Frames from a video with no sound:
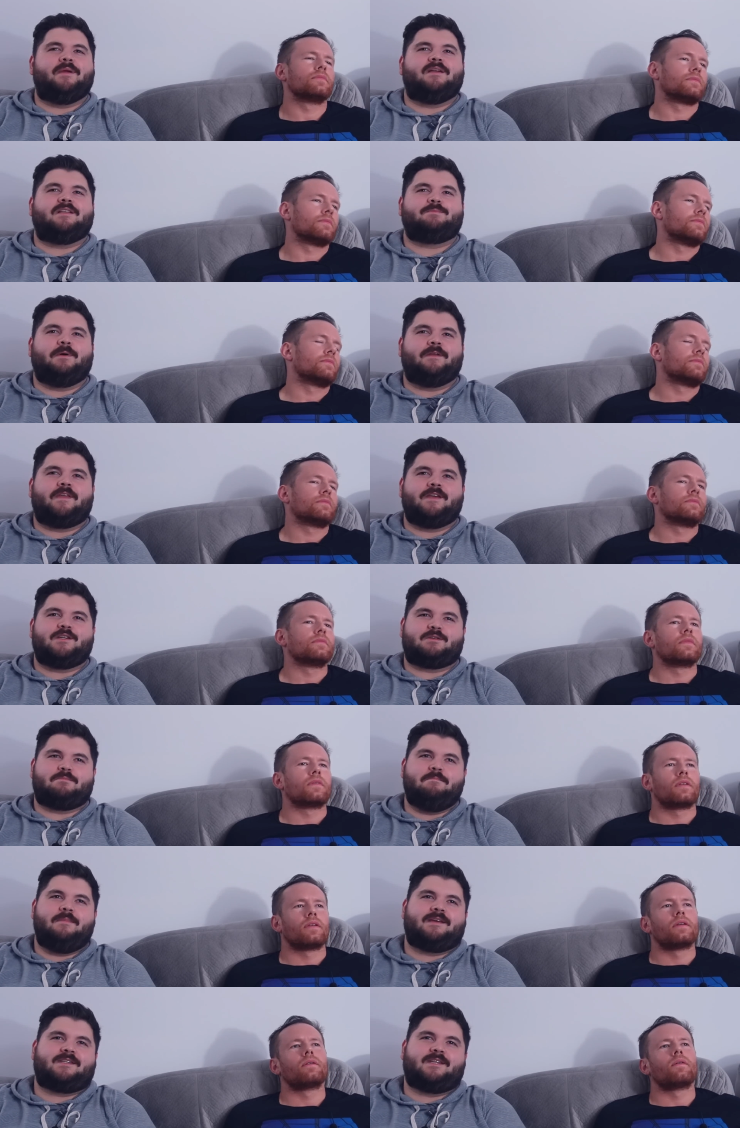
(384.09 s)
Speaker 1: beats, but they just
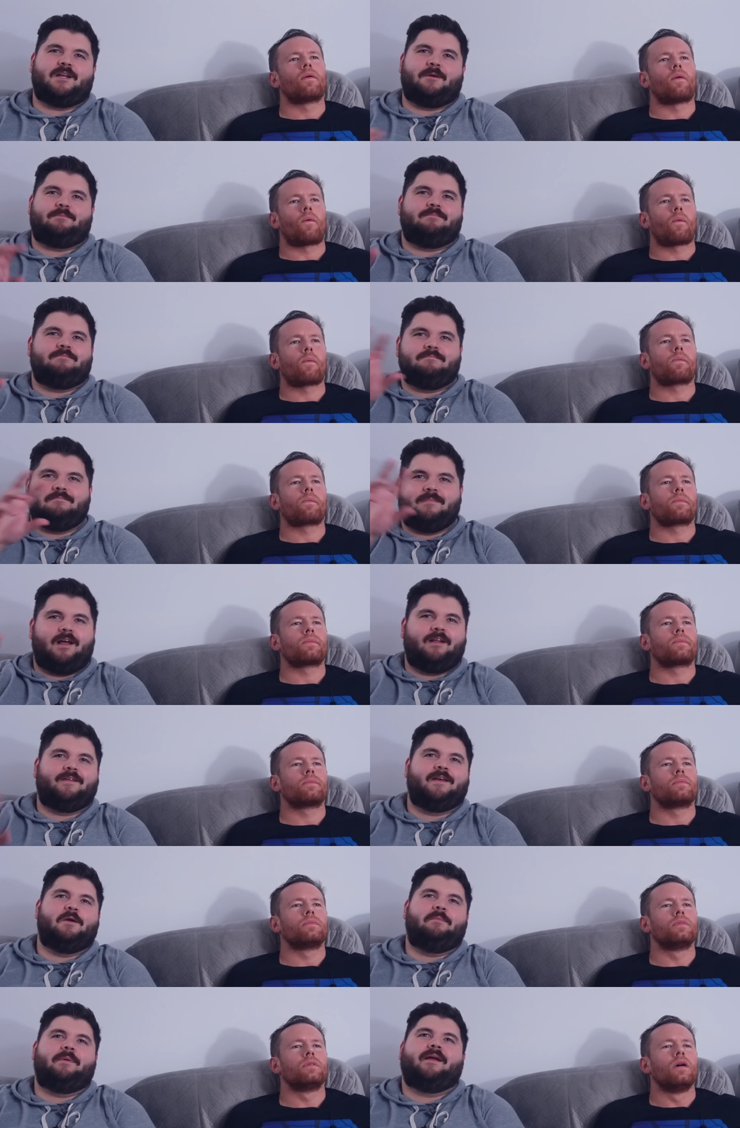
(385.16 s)
mixed it up a
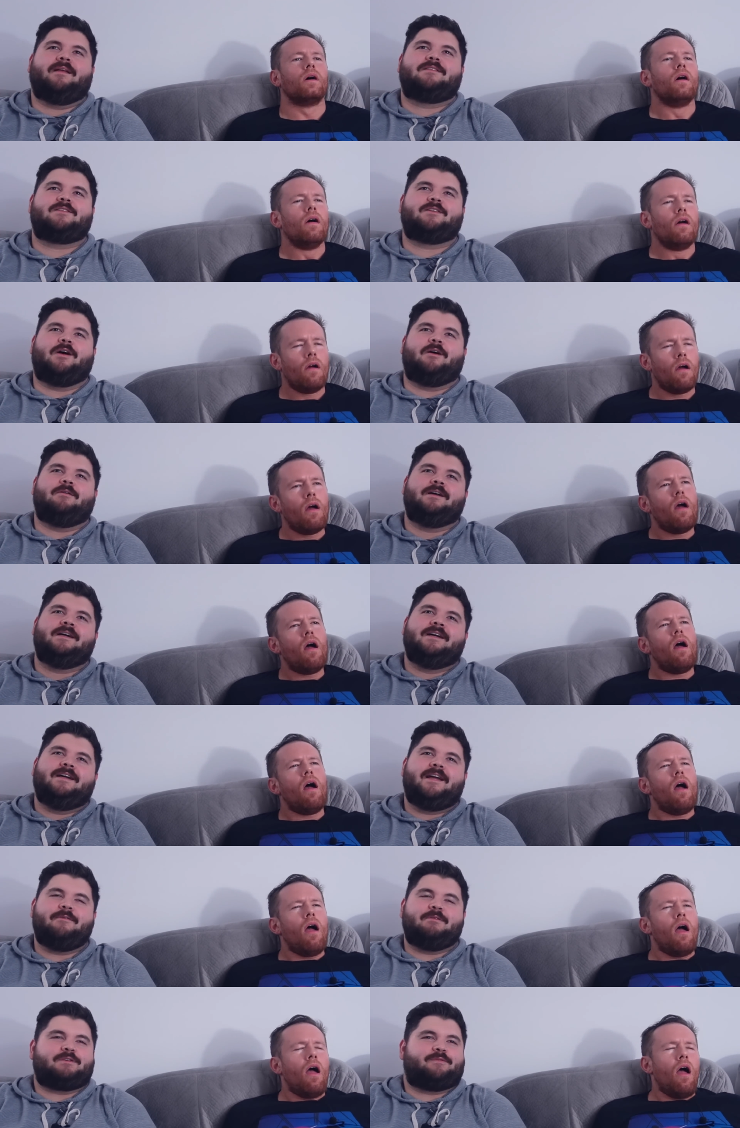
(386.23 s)
little bit. So
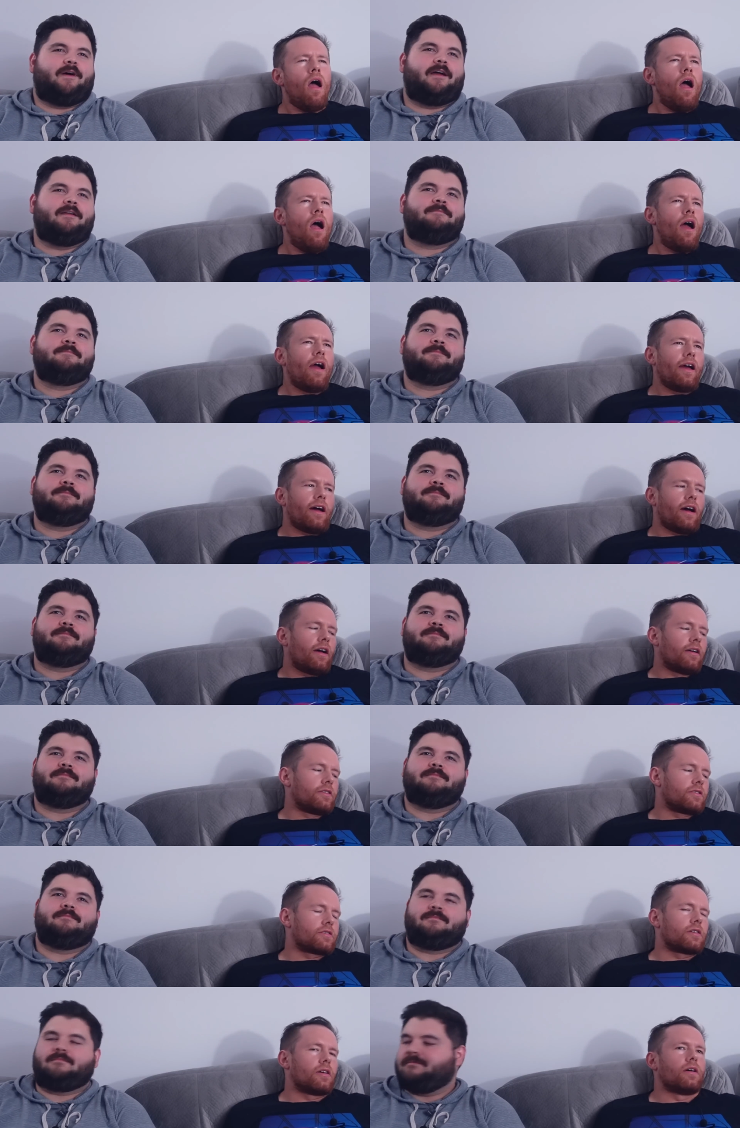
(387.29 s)
it was fine. Yeah,
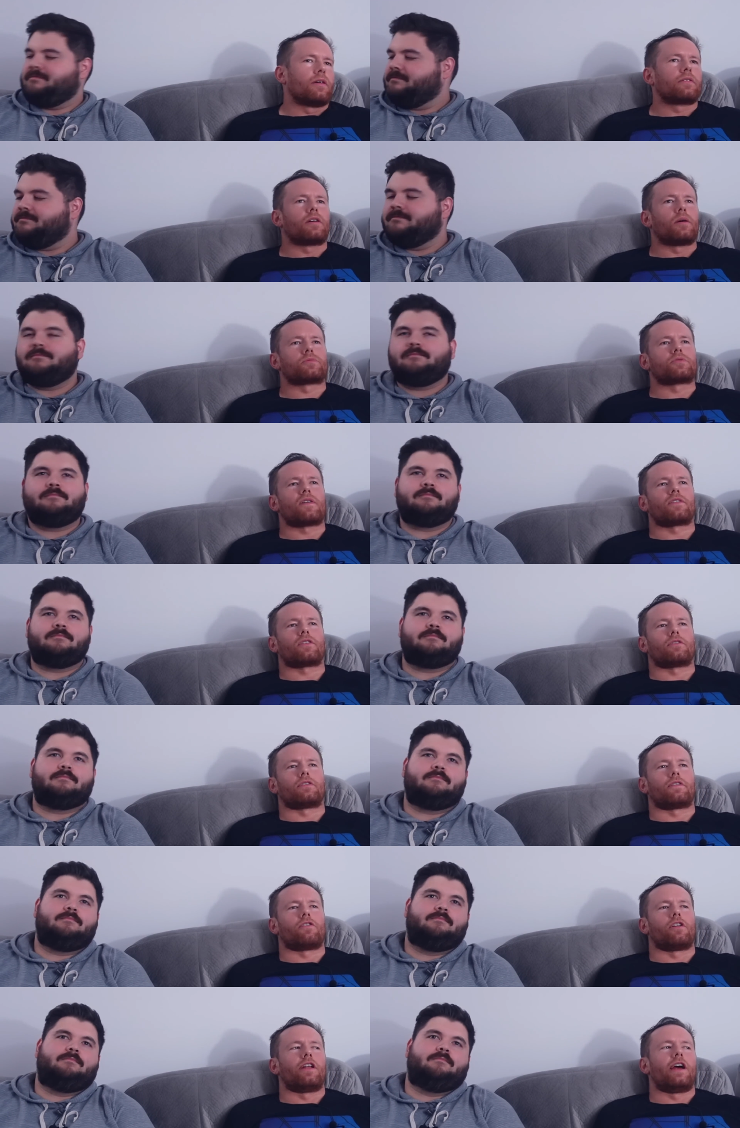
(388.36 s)
just comes off a little
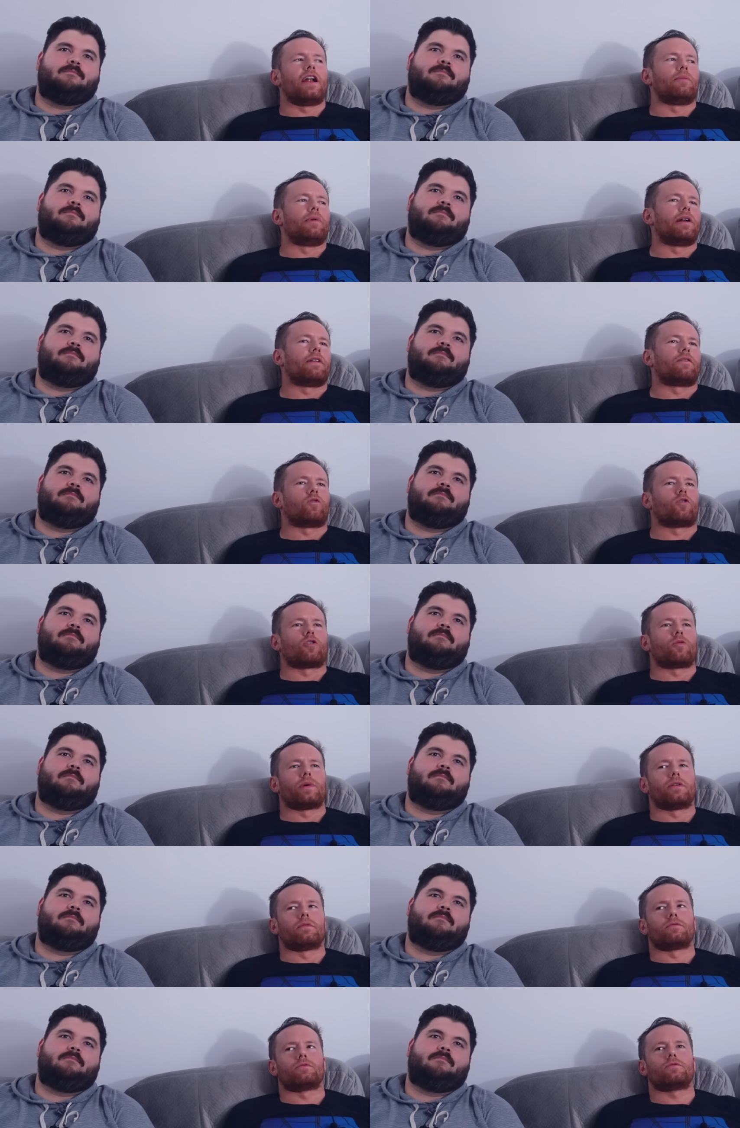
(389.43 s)
different in animated
Speaker 2: form
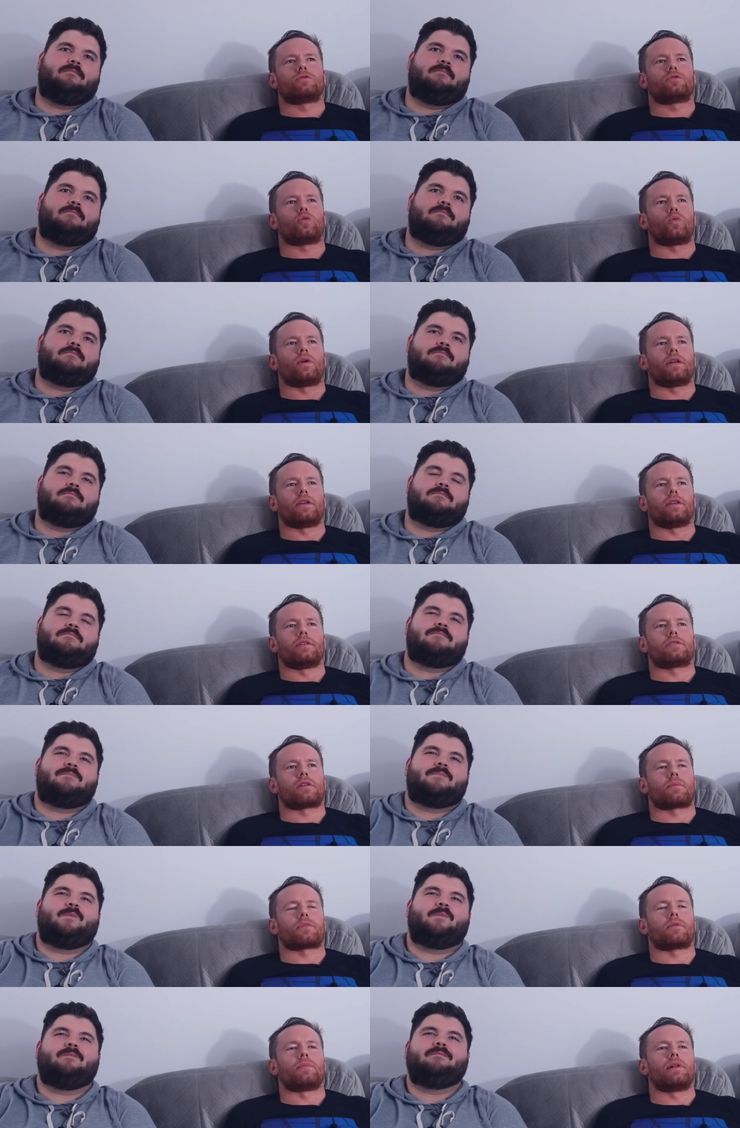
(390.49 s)
and 20
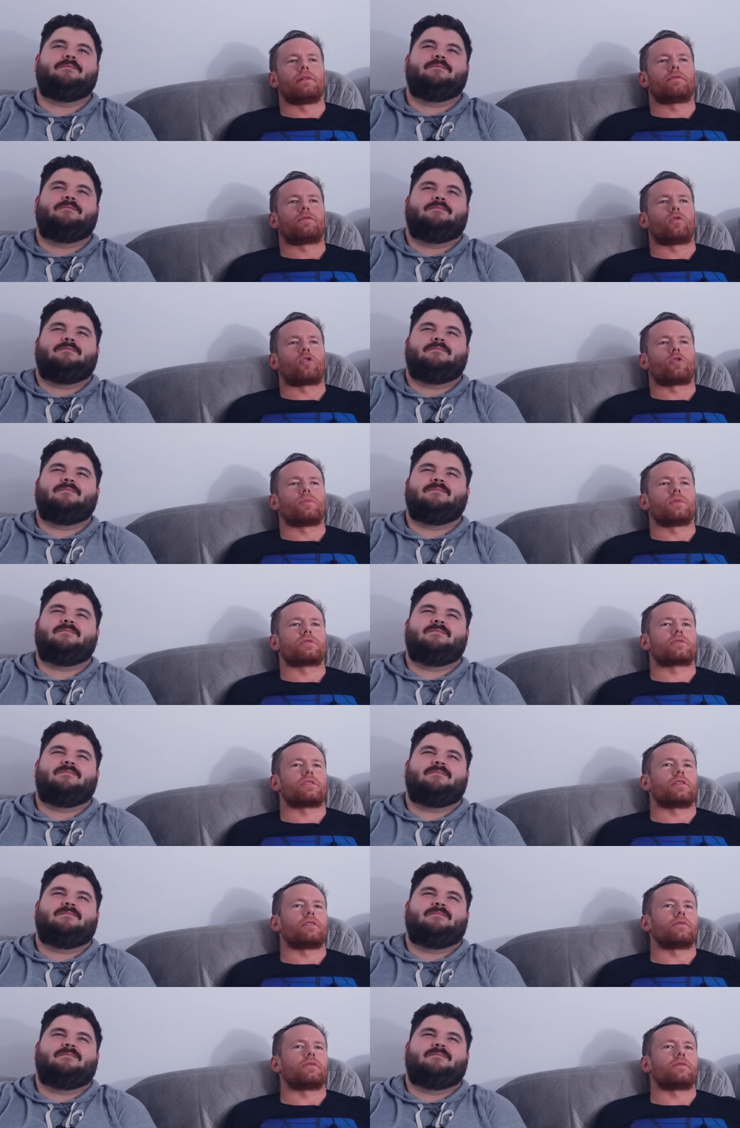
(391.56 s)
something minute form instead